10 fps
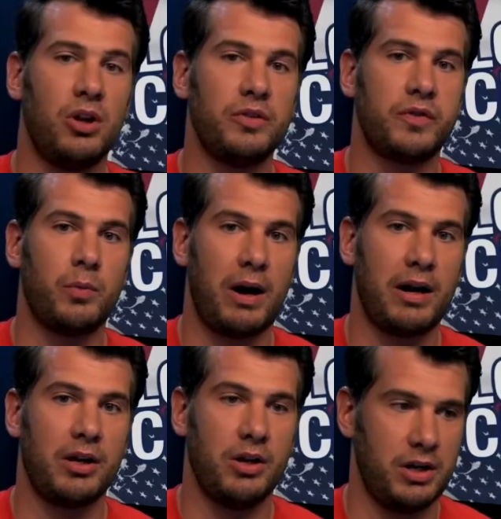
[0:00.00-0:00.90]
killed for
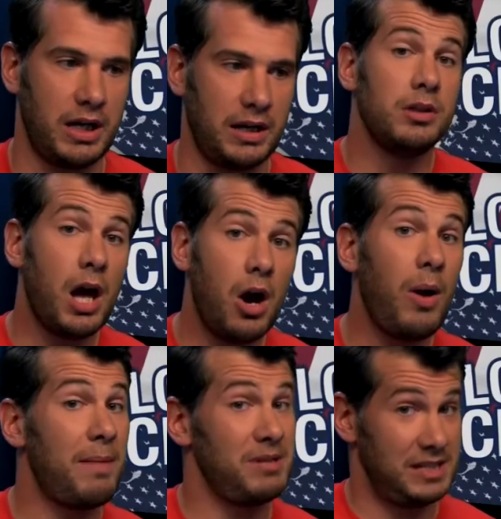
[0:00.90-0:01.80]
wearing a hoodie.
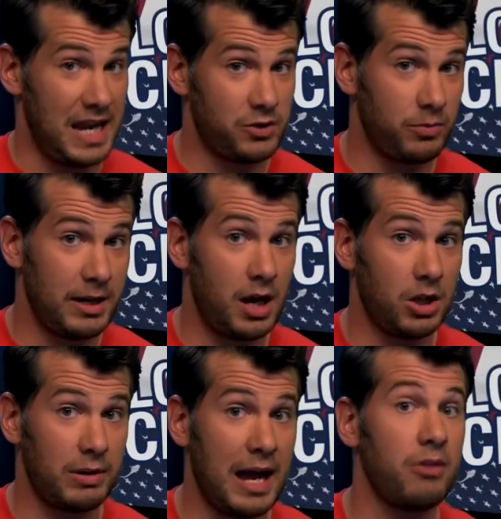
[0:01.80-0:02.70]
No, and mistakes were made
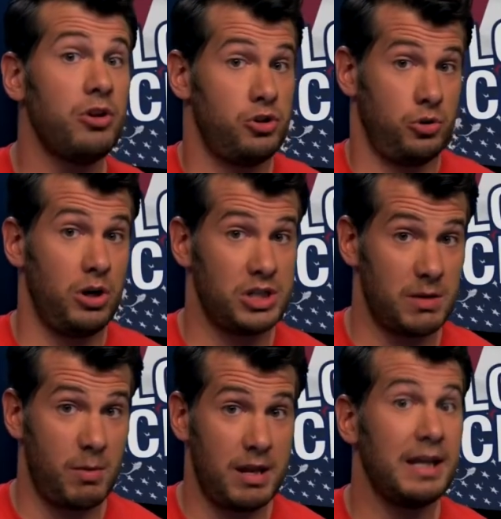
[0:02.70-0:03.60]
all around. George
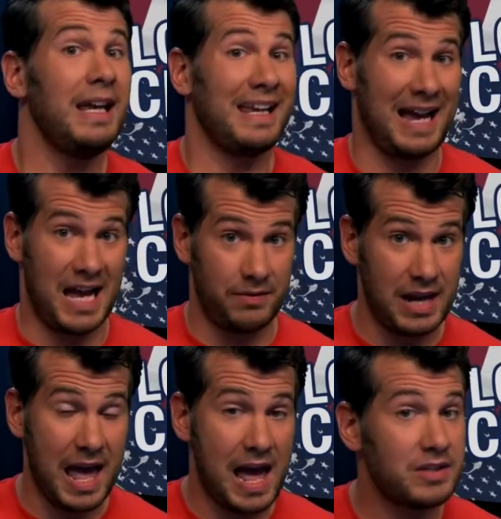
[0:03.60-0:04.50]
Zimmerman, kind of
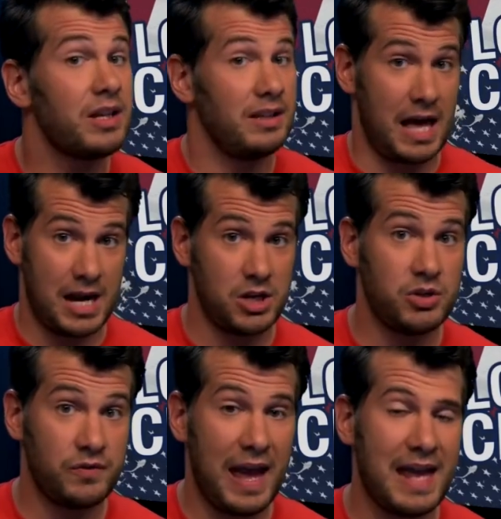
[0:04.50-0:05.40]
an ass, not a
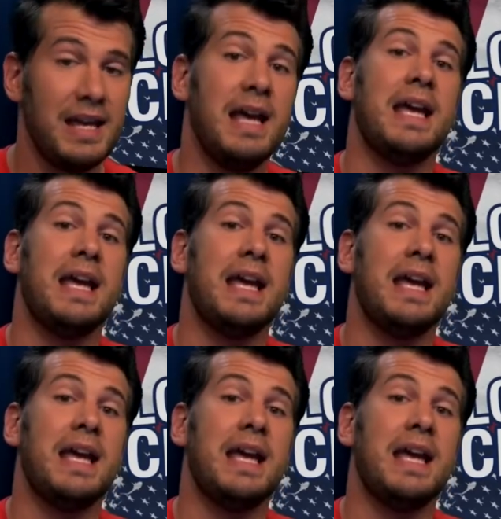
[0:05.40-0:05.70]
huge fan.